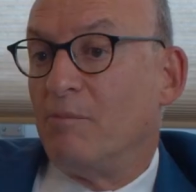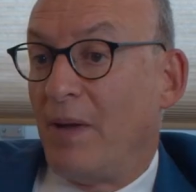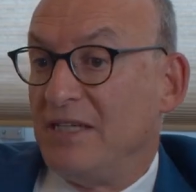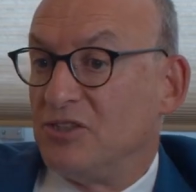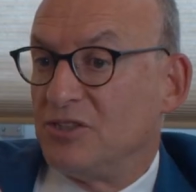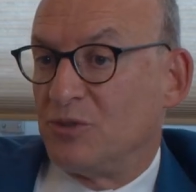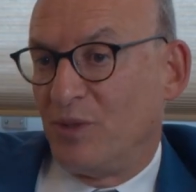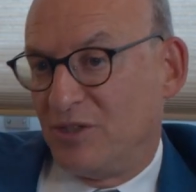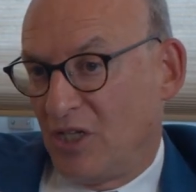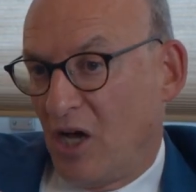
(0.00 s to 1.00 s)
Patients
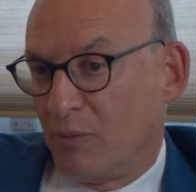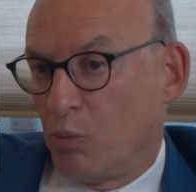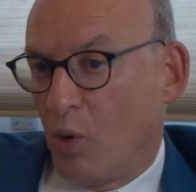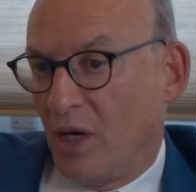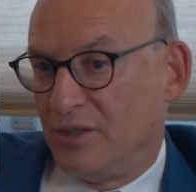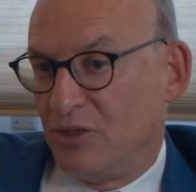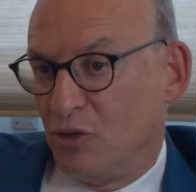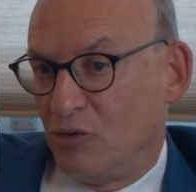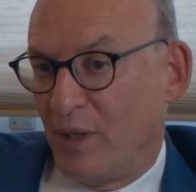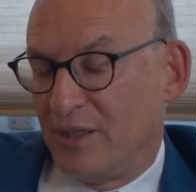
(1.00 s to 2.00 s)
with type 1
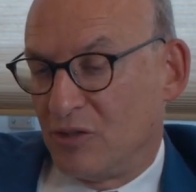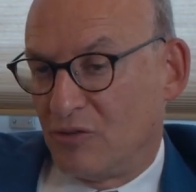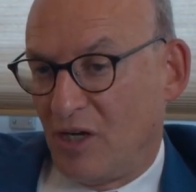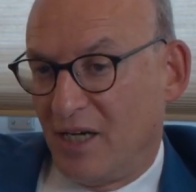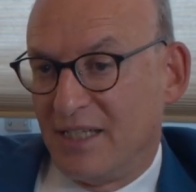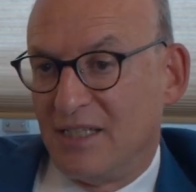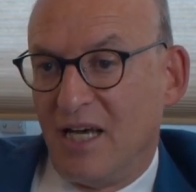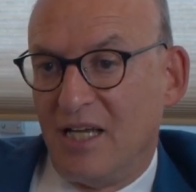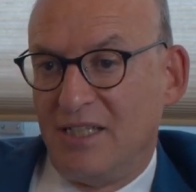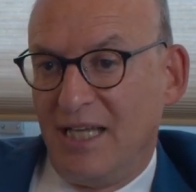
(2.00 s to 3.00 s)
neuroendocrine
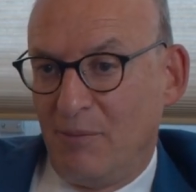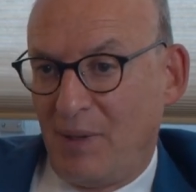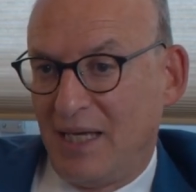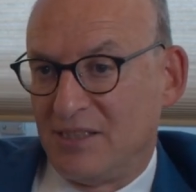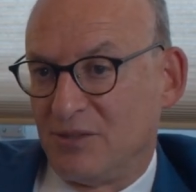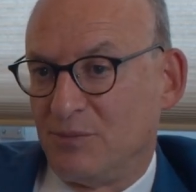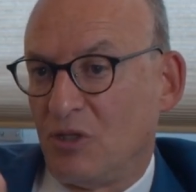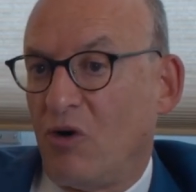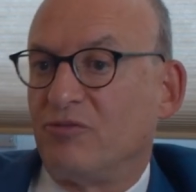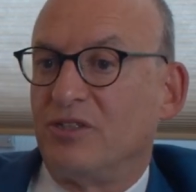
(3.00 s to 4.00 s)
uh, neoplasms
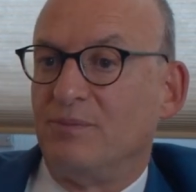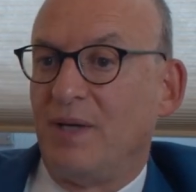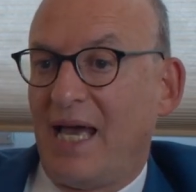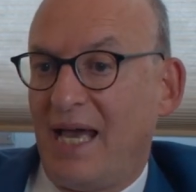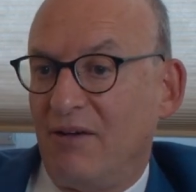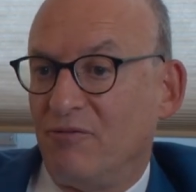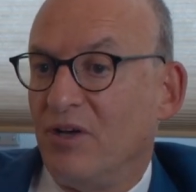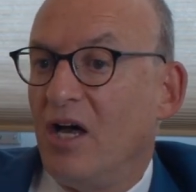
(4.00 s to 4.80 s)
often have